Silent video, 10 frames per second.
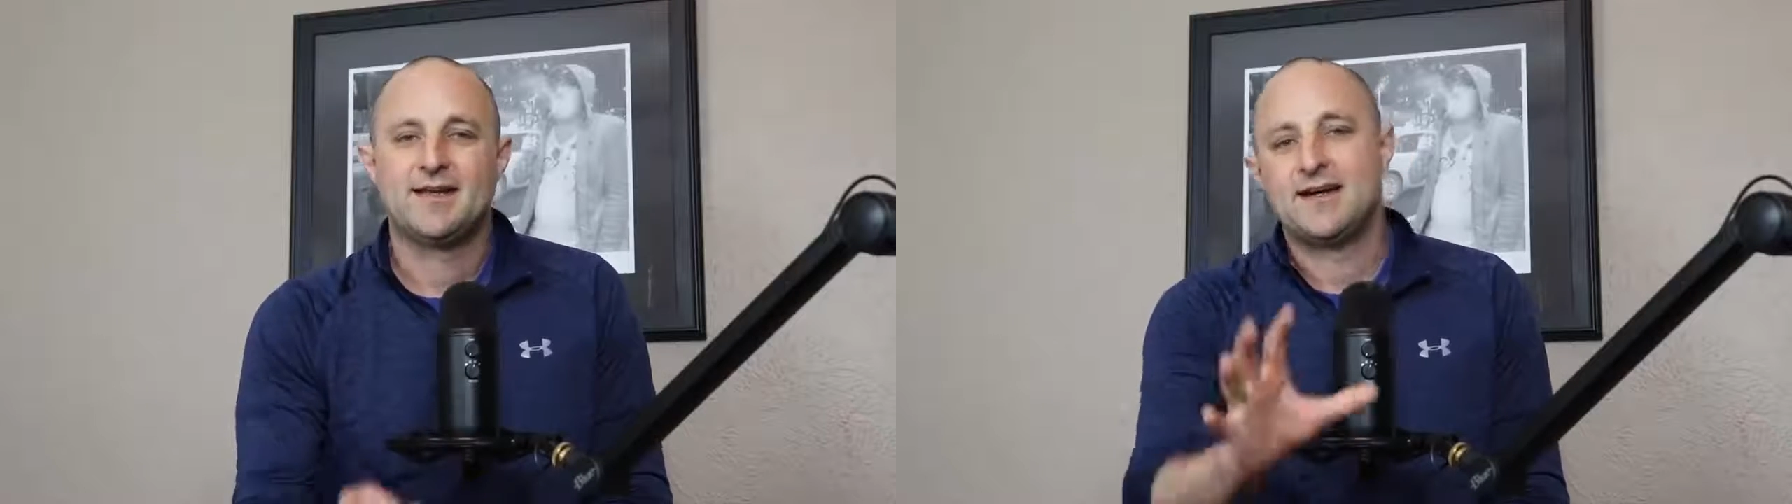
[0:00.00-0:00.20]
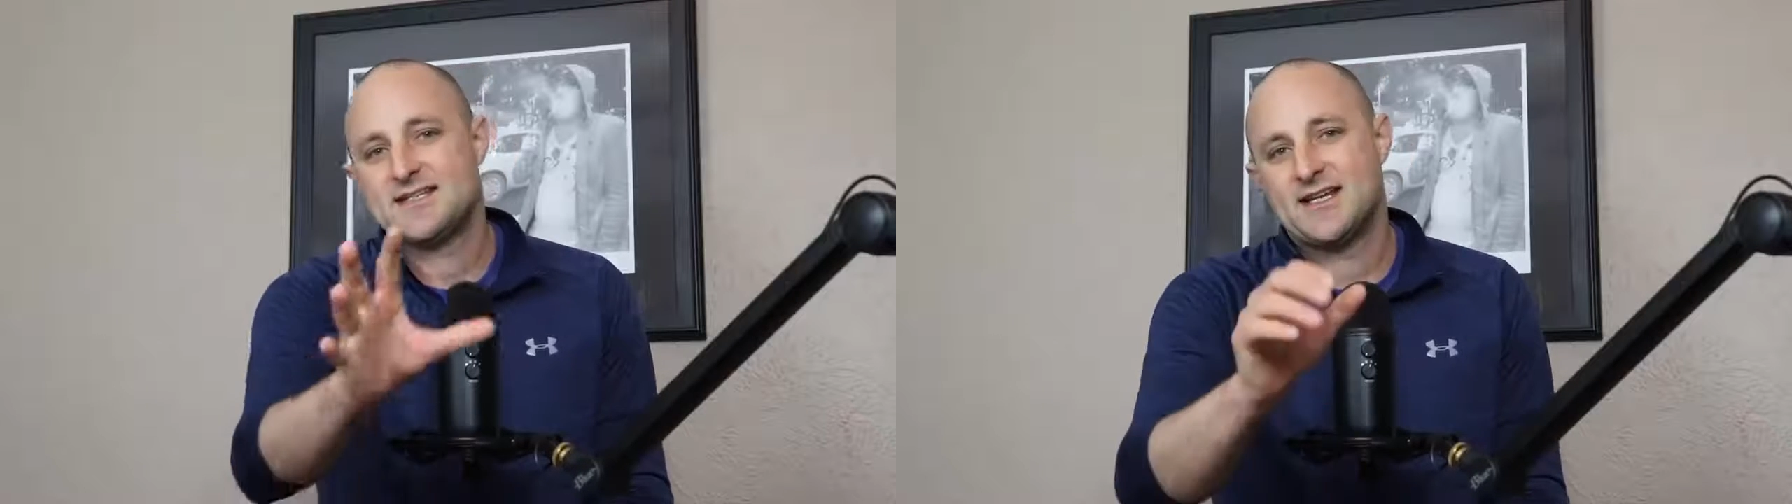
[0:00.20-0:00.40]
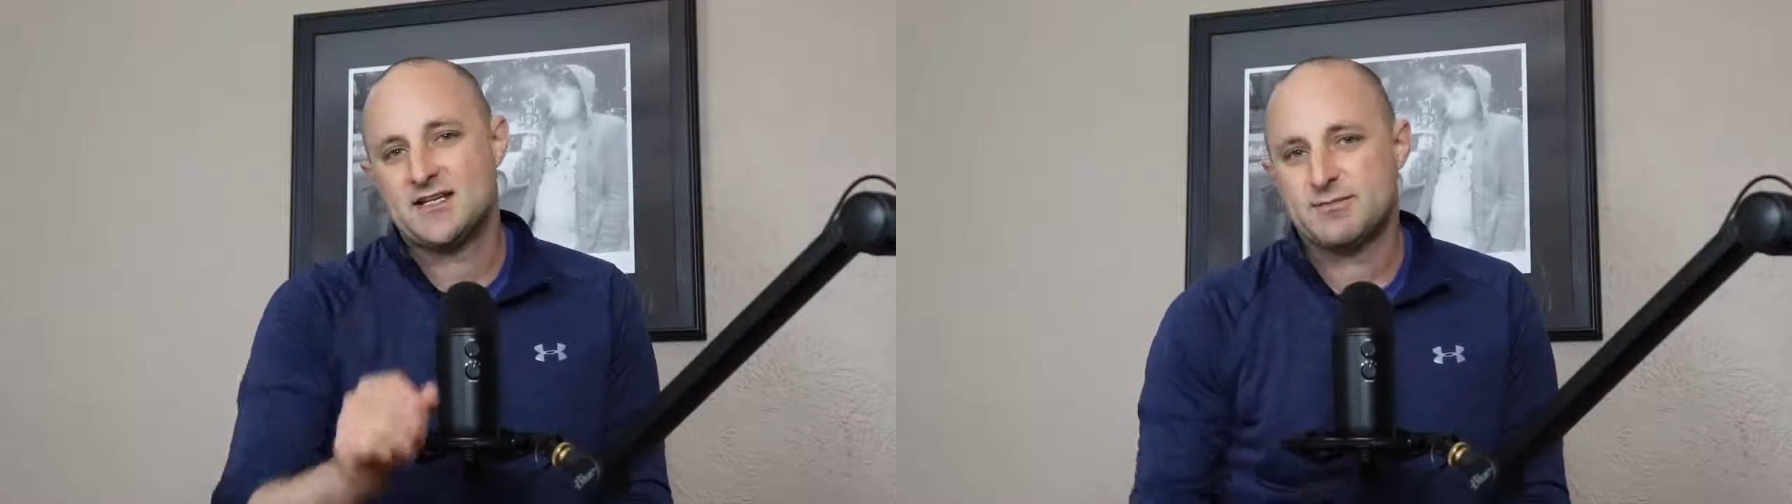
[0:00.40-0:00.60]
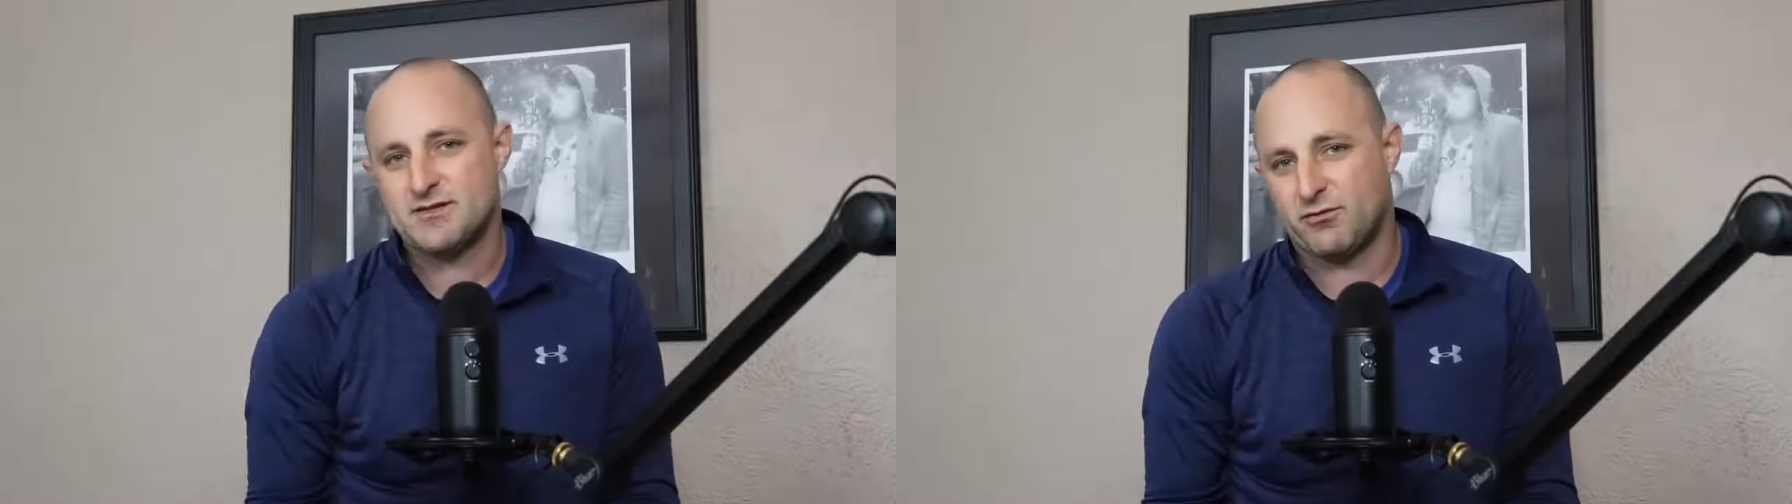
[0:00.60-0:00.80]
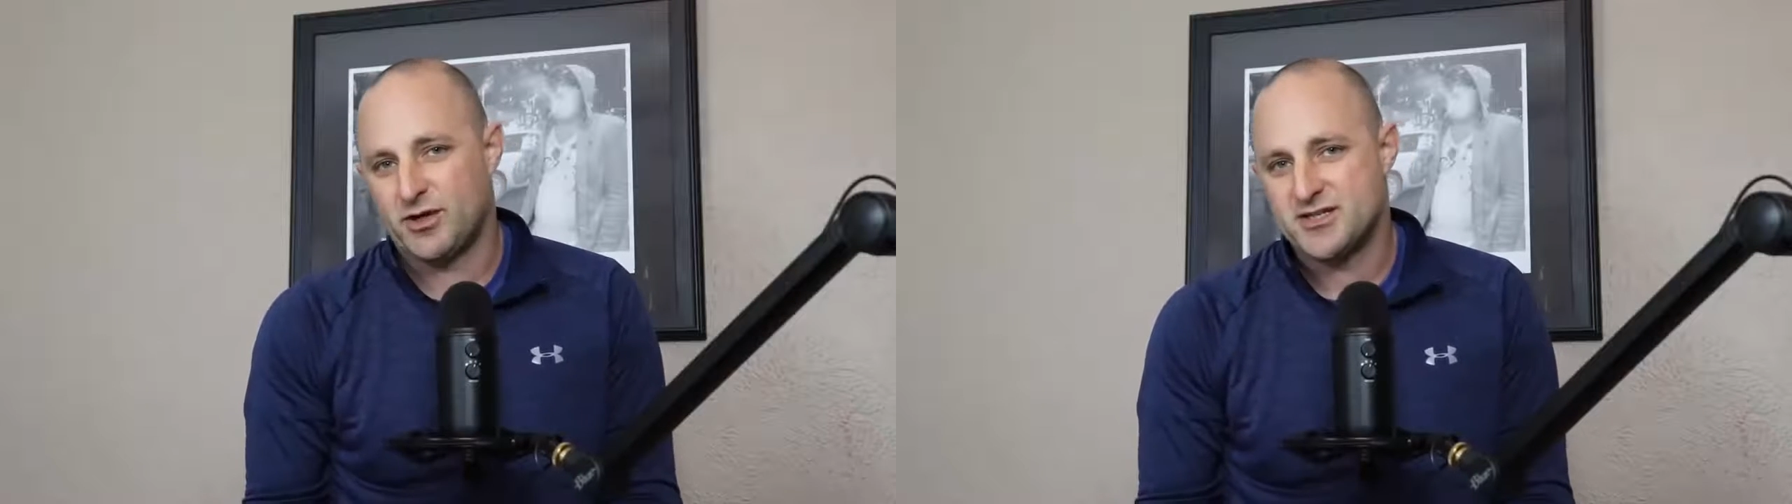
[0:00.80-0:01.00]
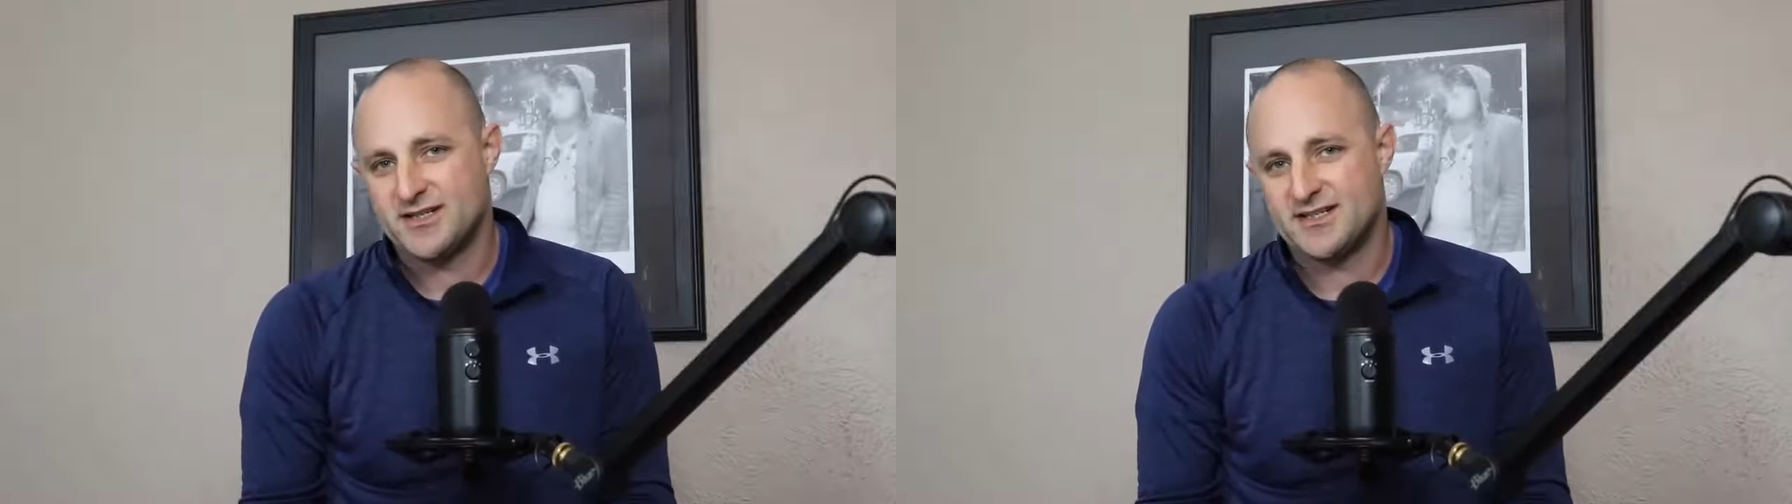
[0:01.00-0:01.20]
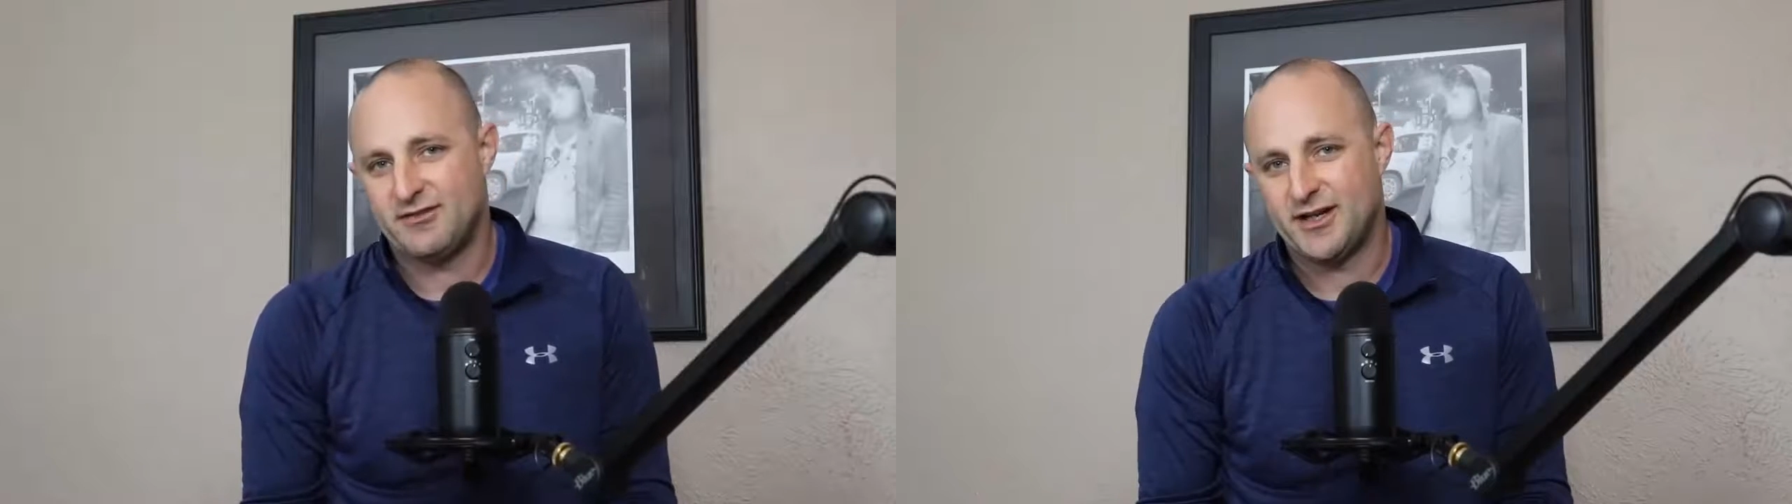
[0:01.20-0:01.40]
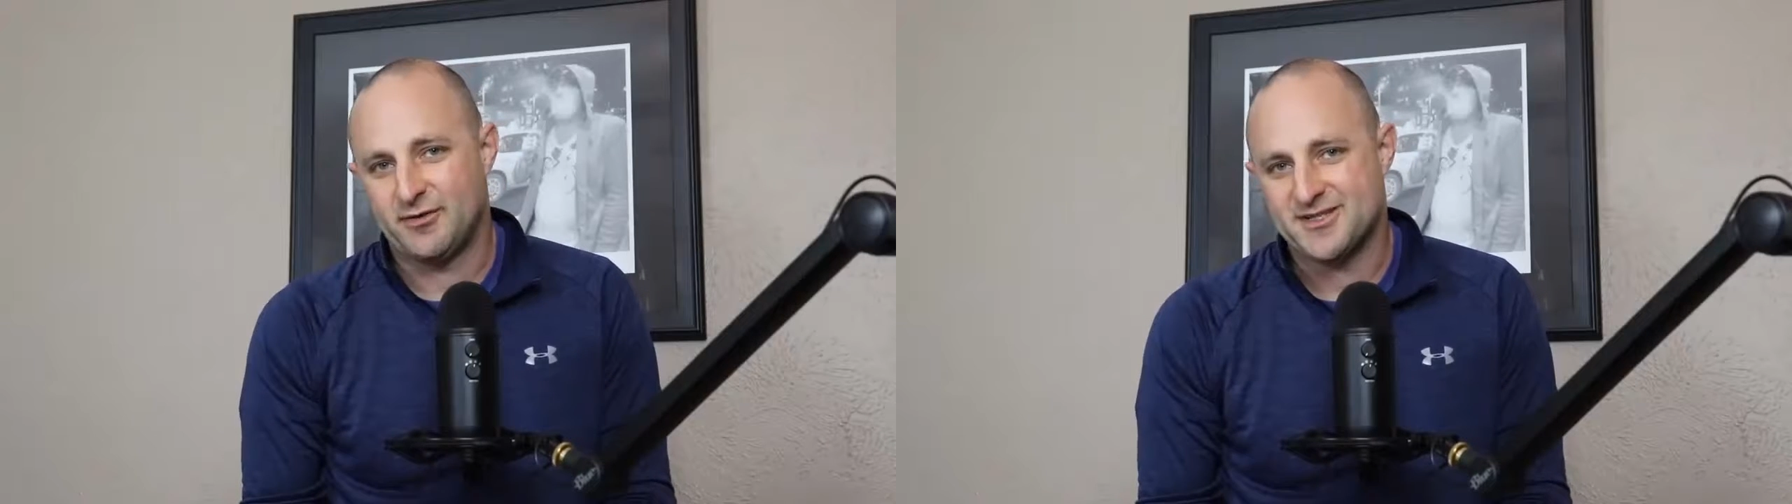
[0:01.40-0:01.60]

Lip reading: Guys, thank you so much for watching this video.